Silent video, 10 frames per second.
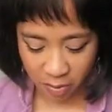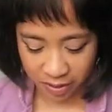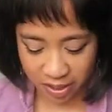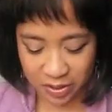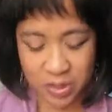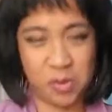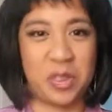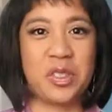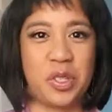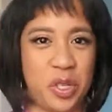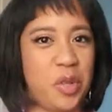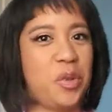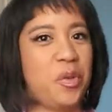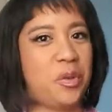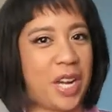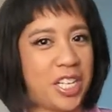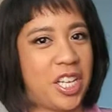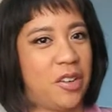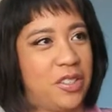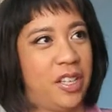because there was 2
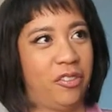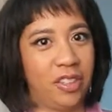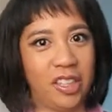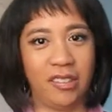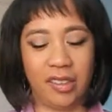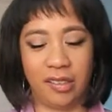eyeshadows that I really